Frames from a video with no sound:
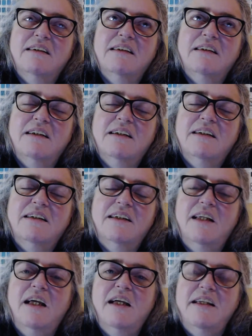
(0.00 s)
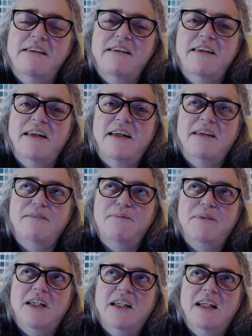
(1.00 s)
not tonight,
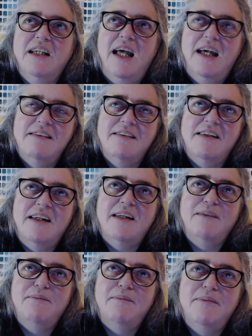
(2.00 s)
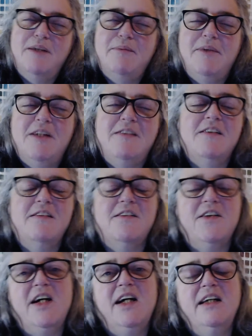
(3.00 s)
but last night, me and my
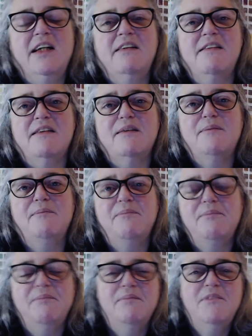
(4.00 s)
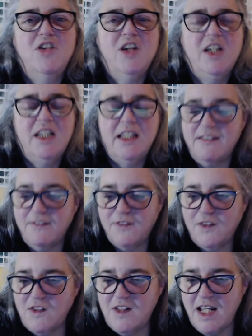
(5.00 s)
sister had some Chinese
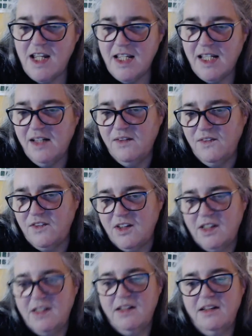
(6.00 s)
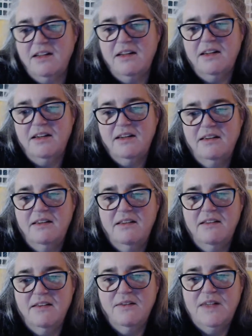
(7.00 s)
food takeout.
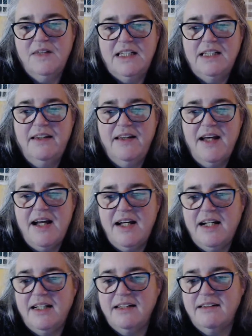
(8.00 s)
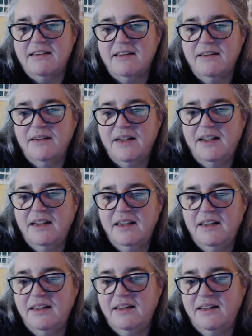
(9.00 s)
So we did that,
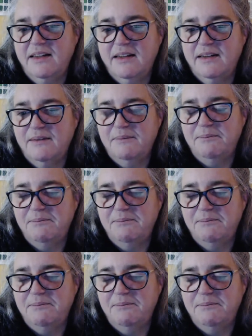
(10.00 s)
and